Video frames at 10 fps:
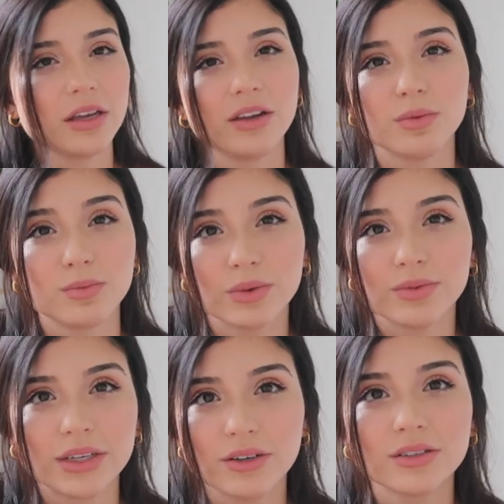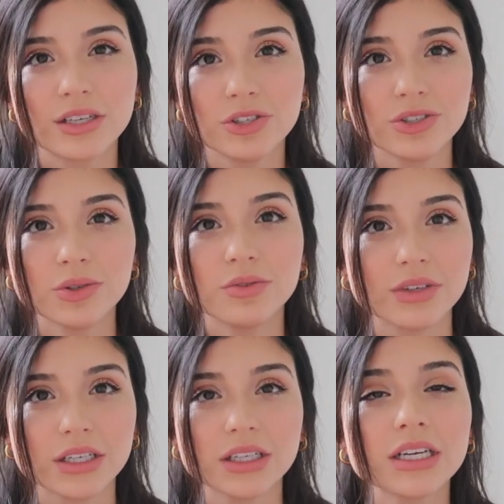he reveals his true
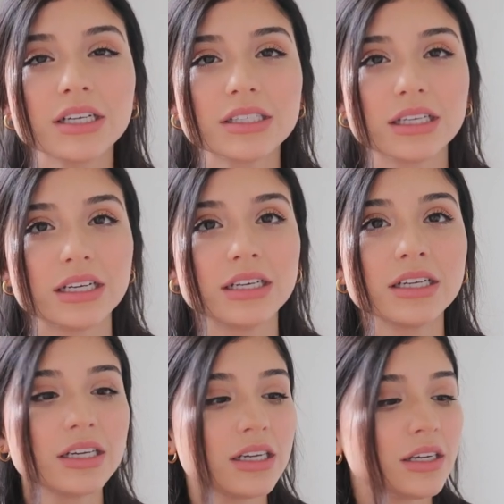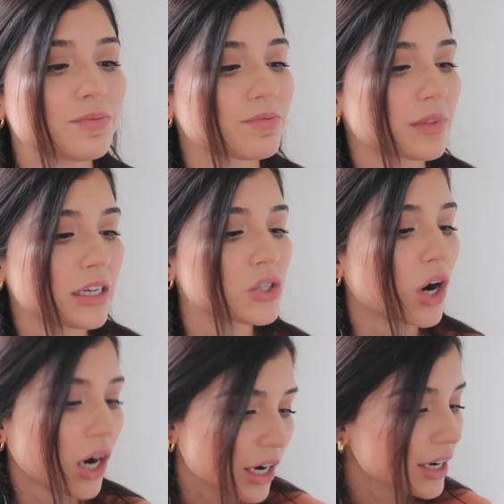feelings and his
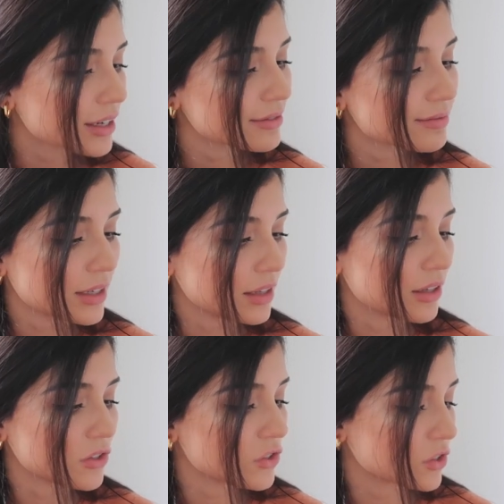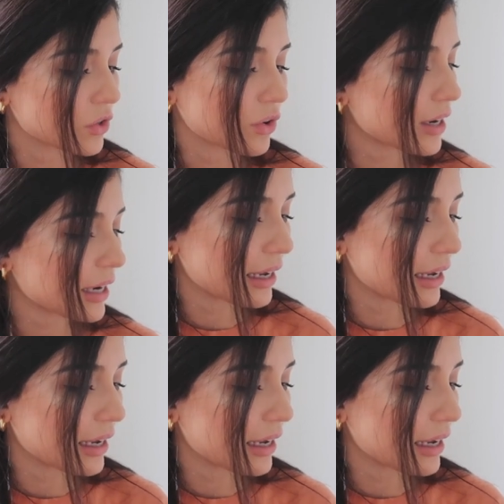heart in this story,